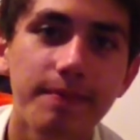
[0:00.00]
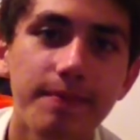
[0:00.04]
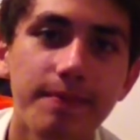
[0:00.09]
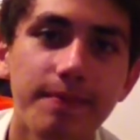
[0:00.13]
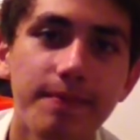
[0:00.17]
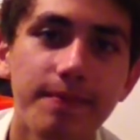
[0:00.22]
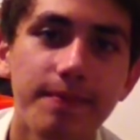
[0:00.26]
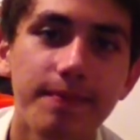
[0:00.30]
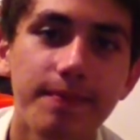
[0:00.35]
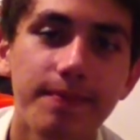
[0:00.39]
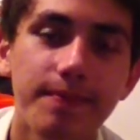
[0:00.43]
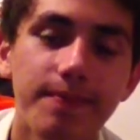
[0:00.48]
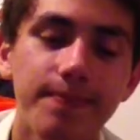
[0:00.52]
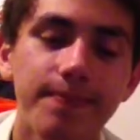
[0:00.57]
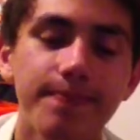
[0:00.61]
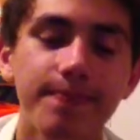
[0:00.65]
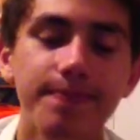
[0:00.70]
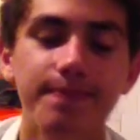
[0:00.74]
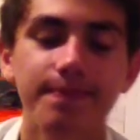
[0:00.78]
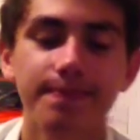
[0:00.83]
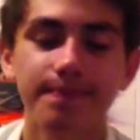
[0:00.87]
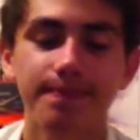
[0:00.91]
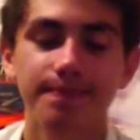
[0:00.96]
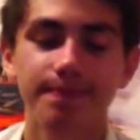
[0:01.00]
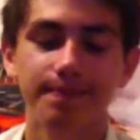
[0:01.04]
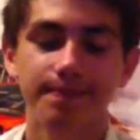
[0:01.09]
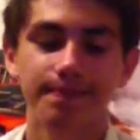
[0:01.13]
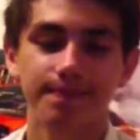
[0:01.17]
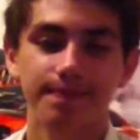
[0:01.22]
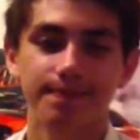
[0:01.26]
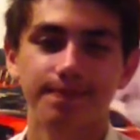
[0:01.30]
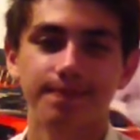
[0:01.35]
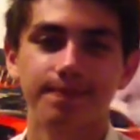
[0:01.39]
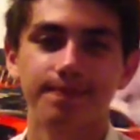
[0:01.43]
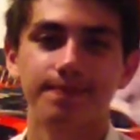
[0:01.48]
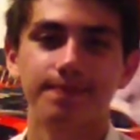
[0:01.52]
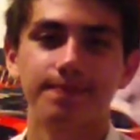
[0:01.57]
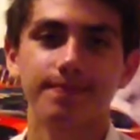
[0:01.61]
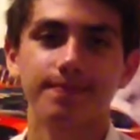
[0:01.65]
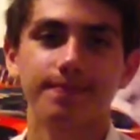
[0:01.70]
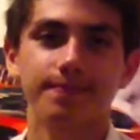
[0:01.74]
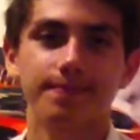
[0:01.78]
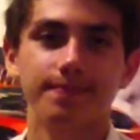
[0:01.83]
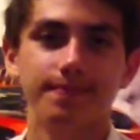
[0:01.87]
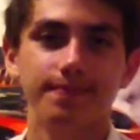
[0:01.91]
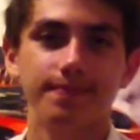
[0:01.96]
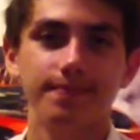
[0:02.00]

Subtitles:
Nothing is said.